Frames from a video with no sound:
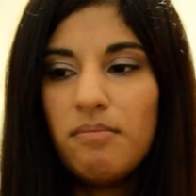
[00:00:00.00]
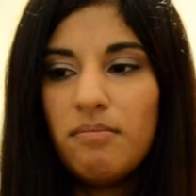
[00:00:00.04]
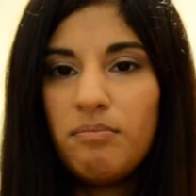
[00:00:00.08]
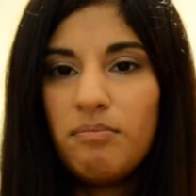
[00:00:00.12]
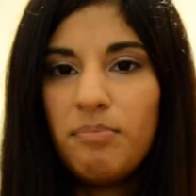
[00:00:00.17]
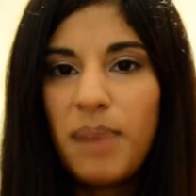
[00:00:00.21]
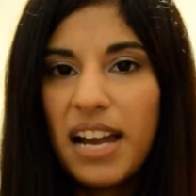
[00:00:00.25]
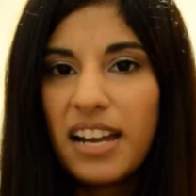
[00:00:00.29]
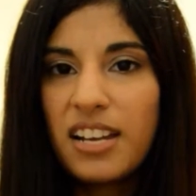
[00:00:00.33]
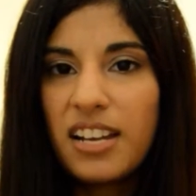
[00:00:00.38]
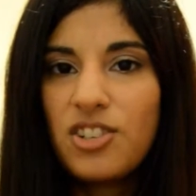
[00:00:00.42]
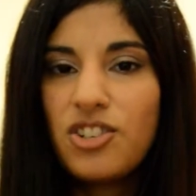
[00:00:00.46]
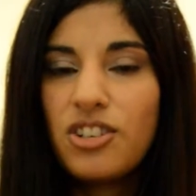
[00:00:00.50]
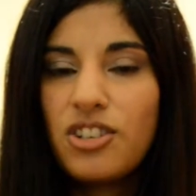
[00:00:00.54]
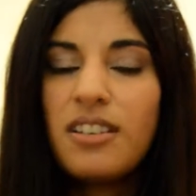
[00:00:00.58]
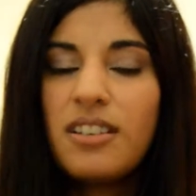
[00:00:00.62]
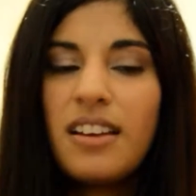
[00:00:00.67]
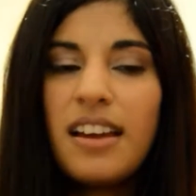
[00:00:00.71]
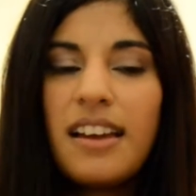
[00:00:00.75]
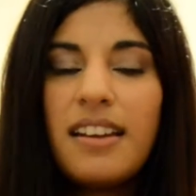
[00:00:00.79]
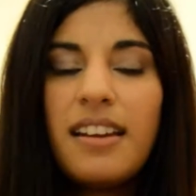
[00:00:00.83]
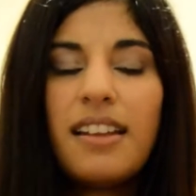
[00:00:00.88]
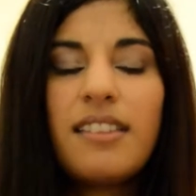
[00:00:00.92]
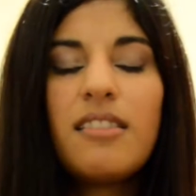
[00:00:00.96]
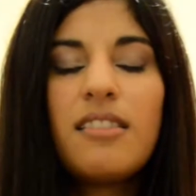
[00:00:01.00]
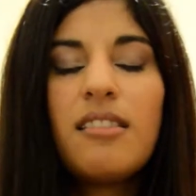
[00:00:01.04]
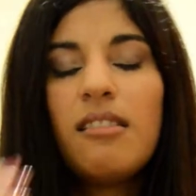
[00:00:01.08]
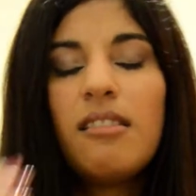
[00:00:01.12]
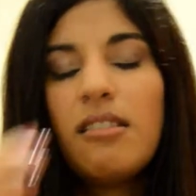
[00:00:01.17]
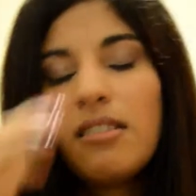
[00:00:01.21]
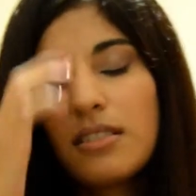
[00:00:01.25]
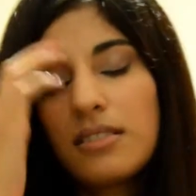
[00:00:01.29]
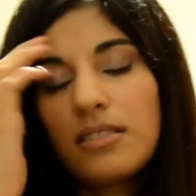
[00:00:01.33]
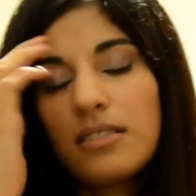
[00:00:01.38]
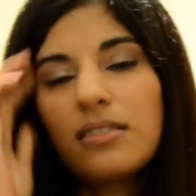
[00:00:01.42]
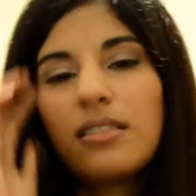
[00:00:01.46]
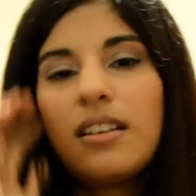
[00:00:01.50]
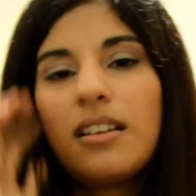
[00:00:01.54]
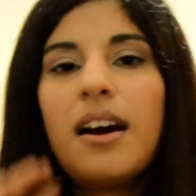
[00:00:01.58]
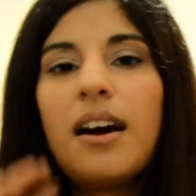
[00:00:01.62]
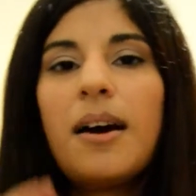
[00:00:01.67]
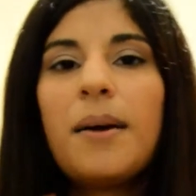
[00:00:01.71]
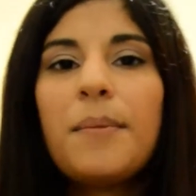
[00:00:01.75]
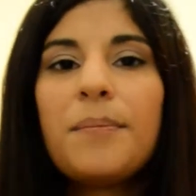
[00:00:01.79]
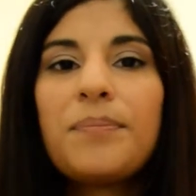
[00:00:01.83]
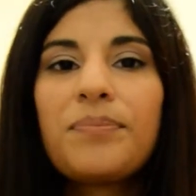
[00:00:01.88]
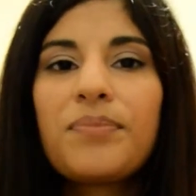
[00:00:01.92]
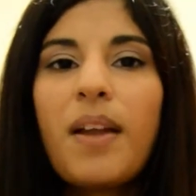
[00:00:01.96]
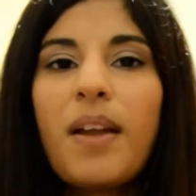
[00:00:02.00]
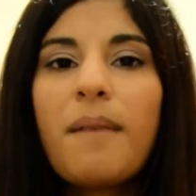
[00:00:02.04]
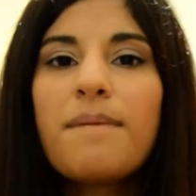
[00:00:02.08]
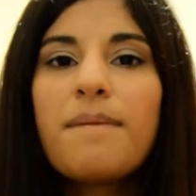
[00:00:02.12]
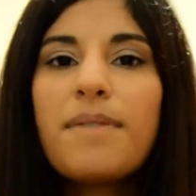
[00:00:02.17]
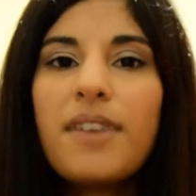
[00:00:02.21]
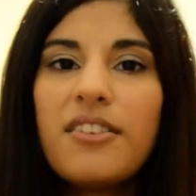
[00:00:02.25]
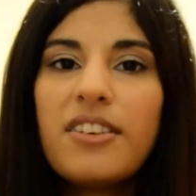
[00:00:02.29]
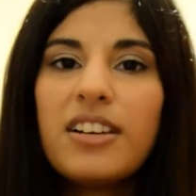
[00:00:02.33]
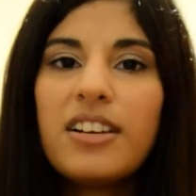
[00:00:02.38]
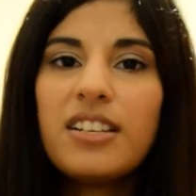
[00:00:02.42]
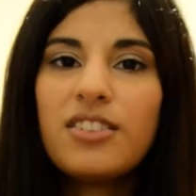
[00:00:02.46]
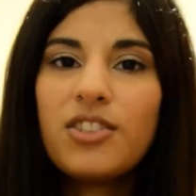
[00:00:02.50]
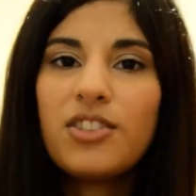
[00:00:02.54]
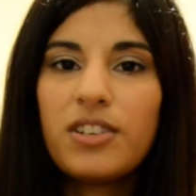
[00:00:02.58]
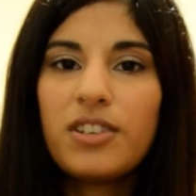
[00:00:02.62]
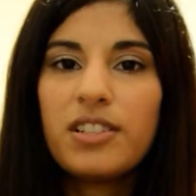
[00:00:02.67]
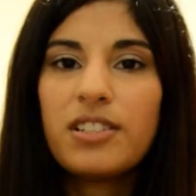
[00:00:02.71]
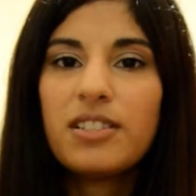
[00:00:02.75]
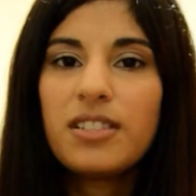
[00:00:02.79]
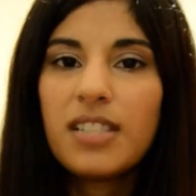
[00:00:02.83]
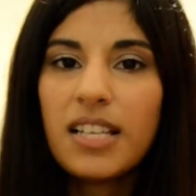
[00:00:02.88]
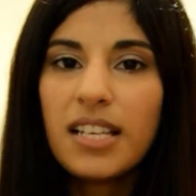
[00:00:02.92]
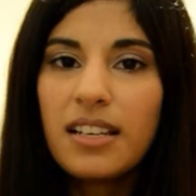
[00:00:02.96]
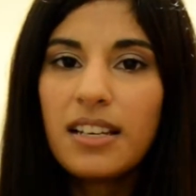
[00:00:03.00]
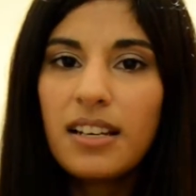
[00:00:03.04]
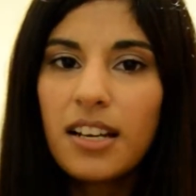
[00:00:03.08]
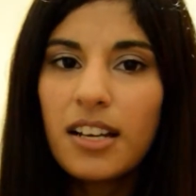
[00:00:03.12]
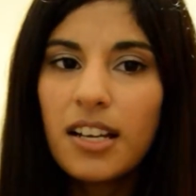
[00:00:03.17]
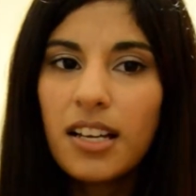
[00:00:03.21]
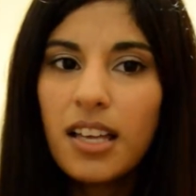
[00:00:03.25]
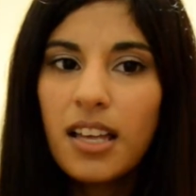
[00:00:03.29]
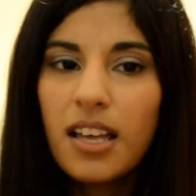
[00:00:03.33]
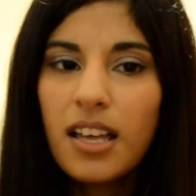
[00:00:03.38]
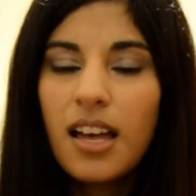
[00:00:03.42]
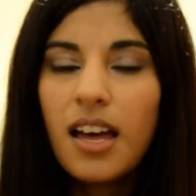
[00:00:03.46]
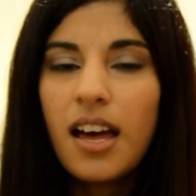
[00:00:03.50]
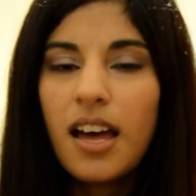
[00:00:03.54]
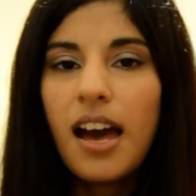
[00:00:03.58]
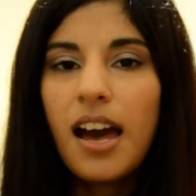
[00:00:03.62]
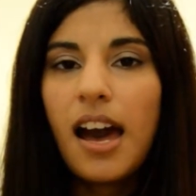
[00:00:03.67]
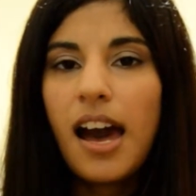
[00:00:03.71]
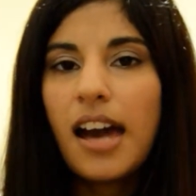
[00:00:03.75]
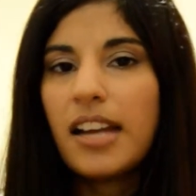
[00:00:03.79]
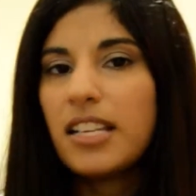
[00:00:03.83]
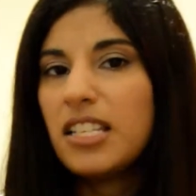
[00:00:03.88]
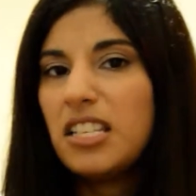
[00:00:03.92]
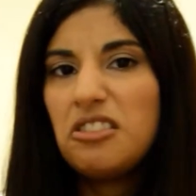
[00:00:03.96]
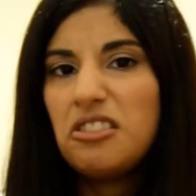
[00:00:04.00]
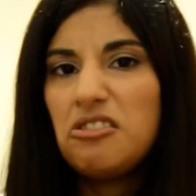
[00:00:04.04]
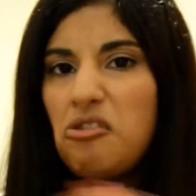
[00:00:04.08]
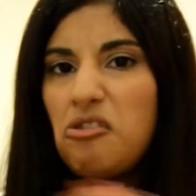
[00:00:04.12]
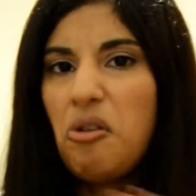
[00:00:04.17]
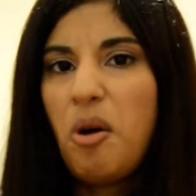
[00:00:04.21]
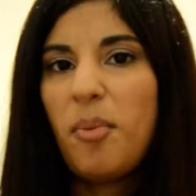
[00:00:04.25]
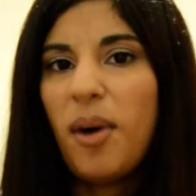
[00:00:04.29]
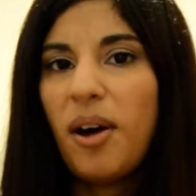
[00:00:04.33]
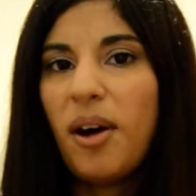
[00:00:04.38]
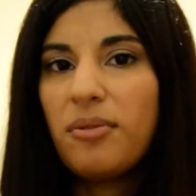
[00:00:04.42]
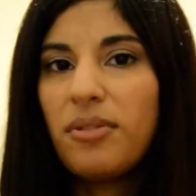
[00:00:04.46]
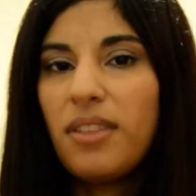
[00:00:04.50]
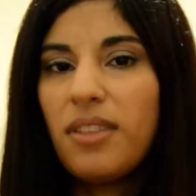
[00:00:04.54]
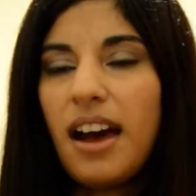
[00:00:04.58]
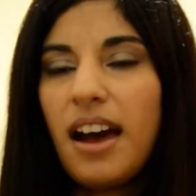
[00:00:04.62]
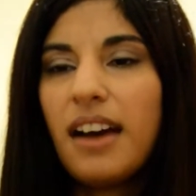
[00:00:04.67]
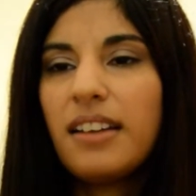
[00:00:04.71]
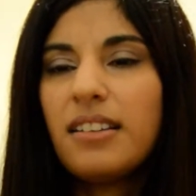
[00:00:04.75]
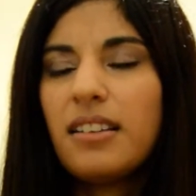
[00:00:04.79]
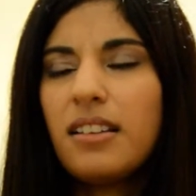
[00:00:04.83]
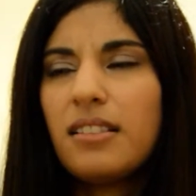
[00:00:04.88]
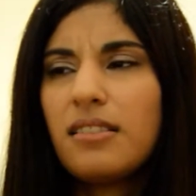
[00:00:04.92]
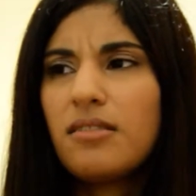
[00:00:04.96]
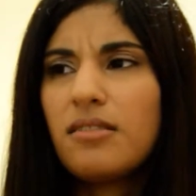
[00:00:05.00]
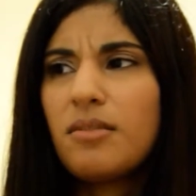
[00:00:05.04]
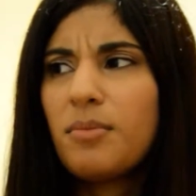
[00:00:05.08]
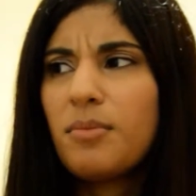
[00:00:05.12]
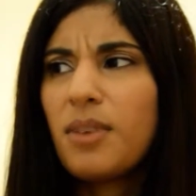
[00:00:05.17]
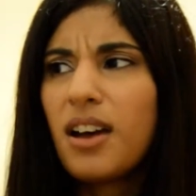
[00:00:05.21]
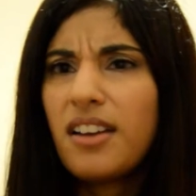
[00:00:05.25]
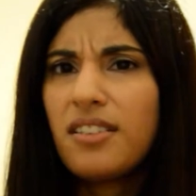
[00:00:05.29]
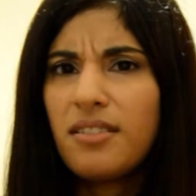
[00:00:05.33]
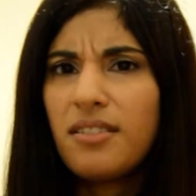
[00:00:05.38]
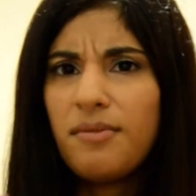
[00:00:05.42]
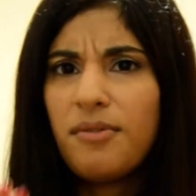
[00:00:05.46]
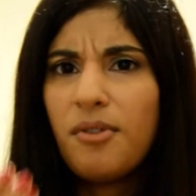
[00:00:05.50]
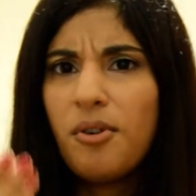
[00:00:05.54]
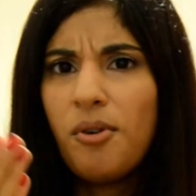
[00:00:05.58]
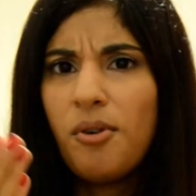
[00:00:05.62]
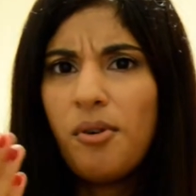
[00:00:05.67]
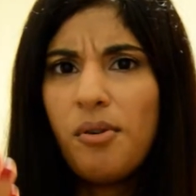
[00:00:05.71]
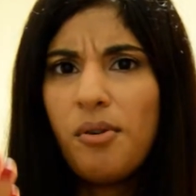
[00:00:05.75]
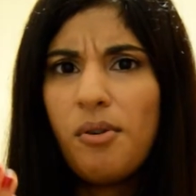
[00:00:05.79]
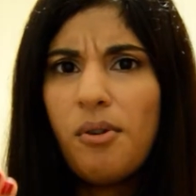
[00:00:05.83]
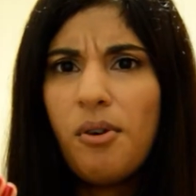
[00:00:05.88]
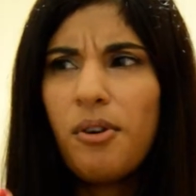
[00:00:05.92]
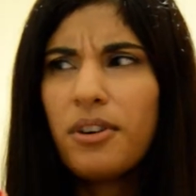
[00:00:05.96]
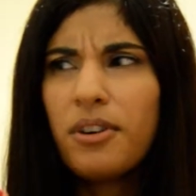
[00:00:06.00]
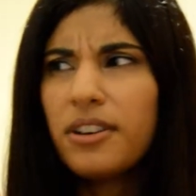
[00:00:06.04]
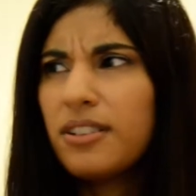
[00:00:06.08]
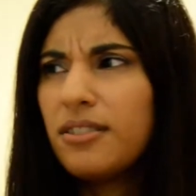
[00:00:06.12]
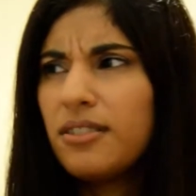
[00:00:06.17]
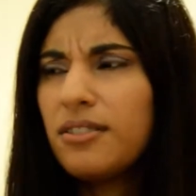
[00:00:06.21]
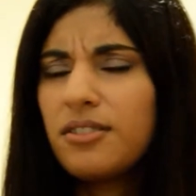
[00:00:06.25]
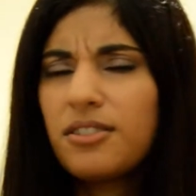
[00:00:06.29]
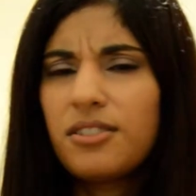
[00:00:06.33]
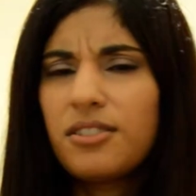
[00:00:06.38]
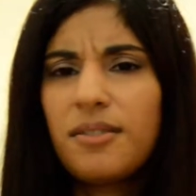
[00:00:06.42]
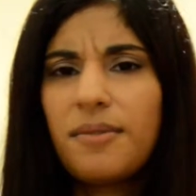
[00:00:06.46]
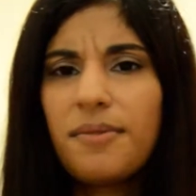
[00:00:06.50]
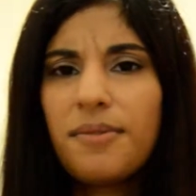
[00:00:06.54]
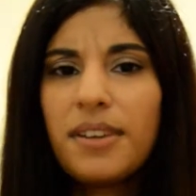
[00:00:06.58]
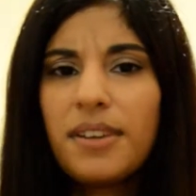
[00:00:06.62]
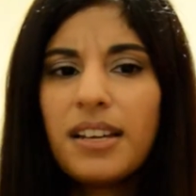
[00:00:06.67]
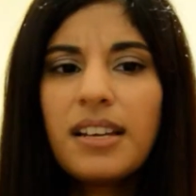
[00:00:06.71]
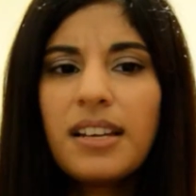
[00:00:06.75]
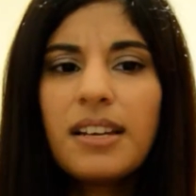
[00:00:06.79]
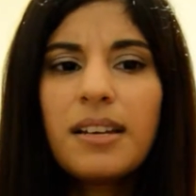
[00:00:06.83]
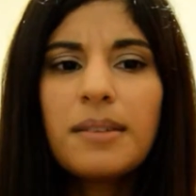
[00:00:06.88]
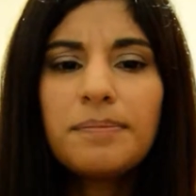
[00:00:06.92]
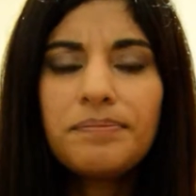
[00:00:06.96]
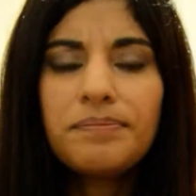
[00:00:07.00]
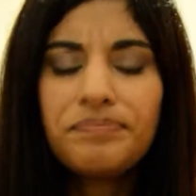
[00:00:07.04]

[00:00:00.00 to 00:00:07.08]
packaging and it looks very interesting. I didn't know about that. It's some kind of oil or something.